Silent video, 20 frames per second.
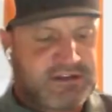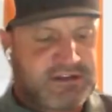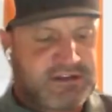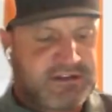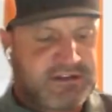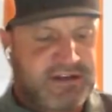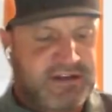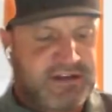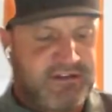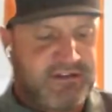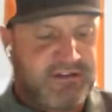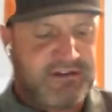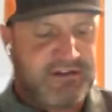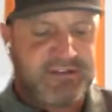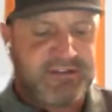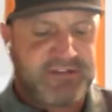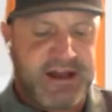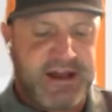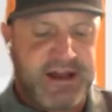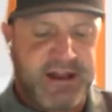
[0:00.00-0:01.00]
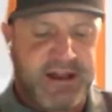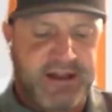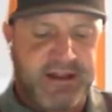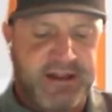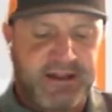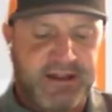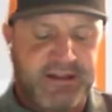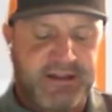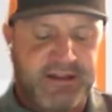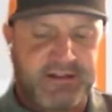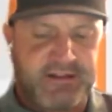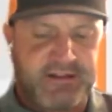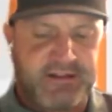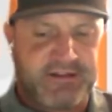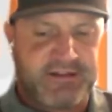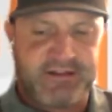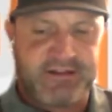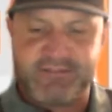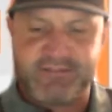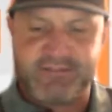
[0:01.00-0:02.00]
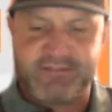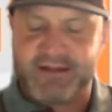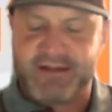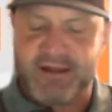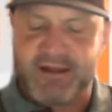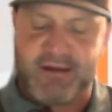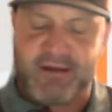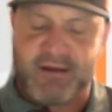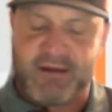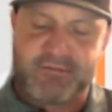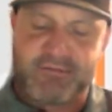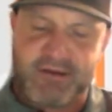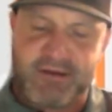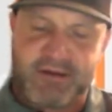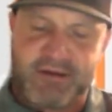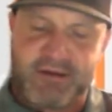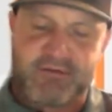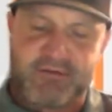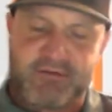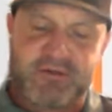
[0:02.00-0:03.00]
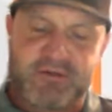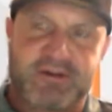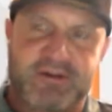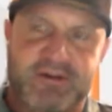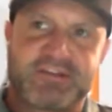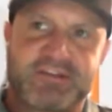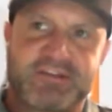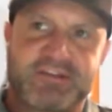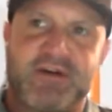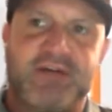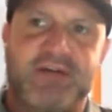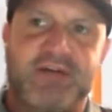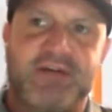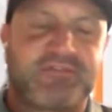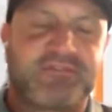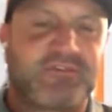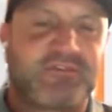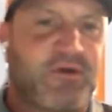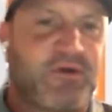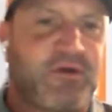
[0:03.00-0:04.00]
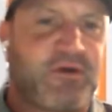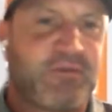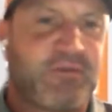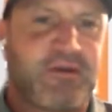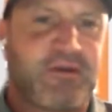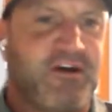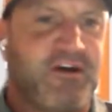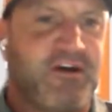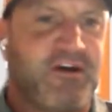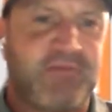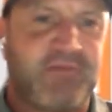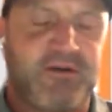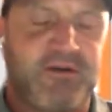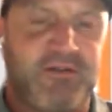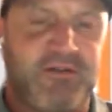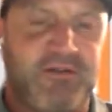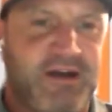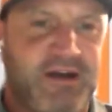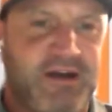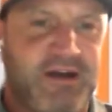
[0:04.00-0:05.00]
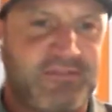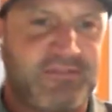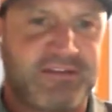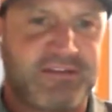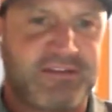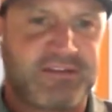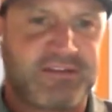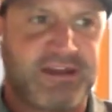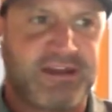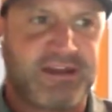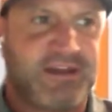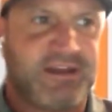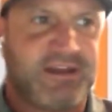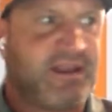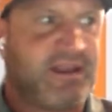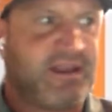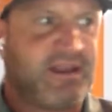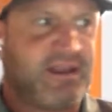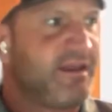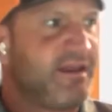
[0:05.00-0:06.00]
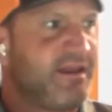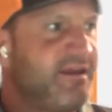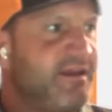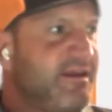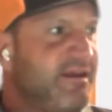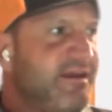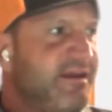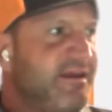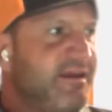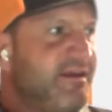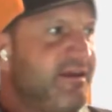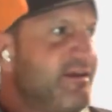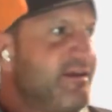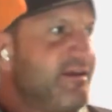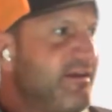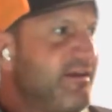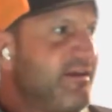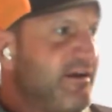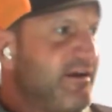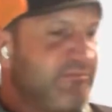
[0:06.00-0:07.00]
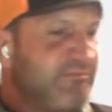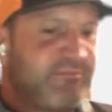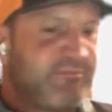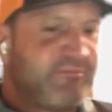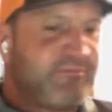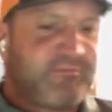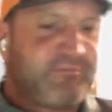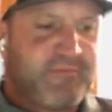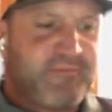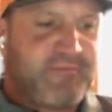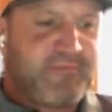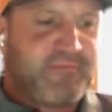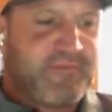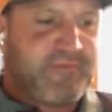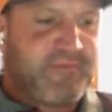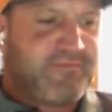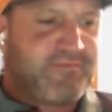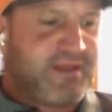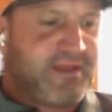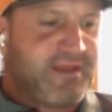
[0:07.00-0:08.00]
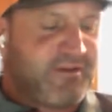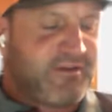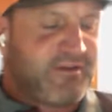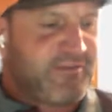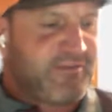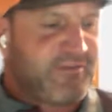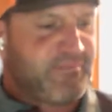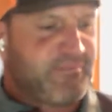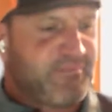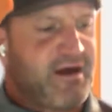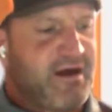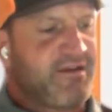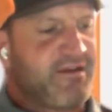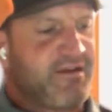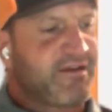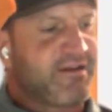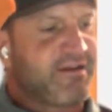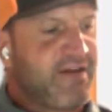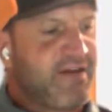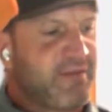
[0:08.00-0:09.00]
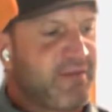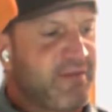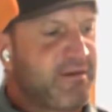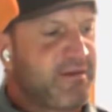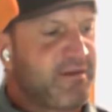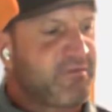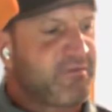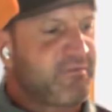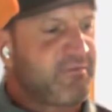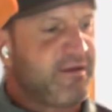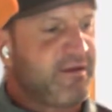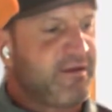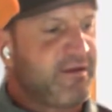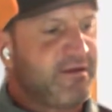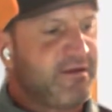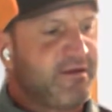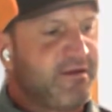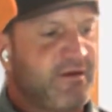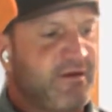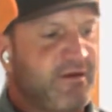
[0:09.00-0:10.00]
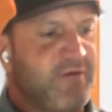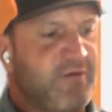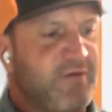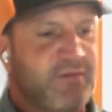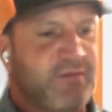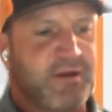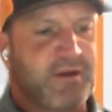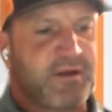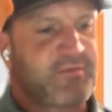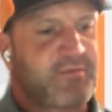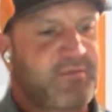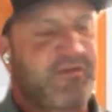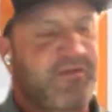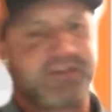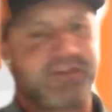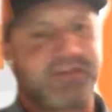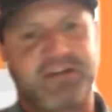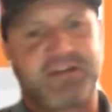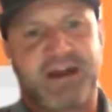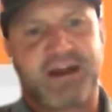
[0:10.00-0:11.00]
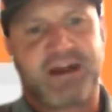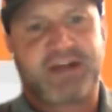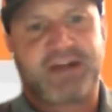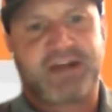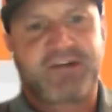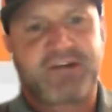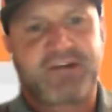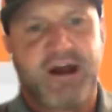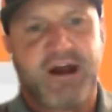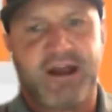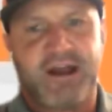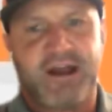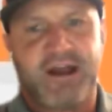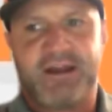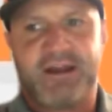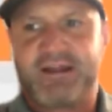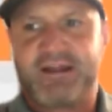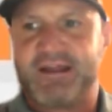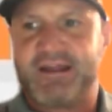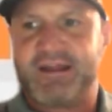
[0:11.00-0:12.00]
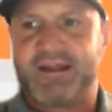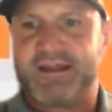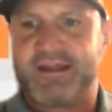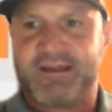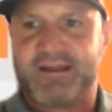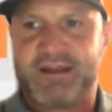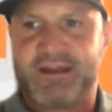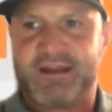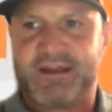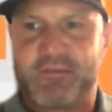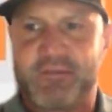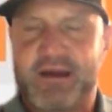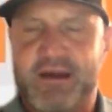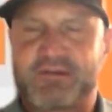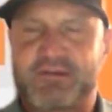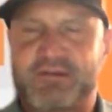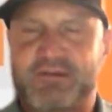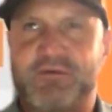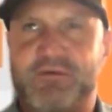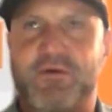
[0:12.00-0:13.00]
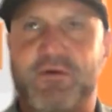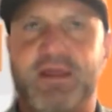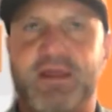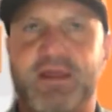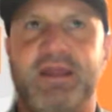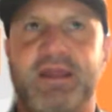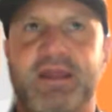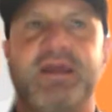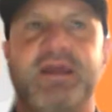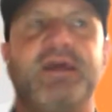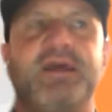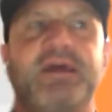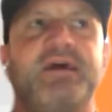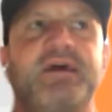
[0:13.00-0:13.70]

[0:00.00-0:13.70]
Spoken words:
it's kind of interesting. I'll try to make it real quick. So I've grown up in golf my whole life since kid, and you know, I don't know if I'm probably like a lot of people, but I wanted to play professionally. I tried, and at about 20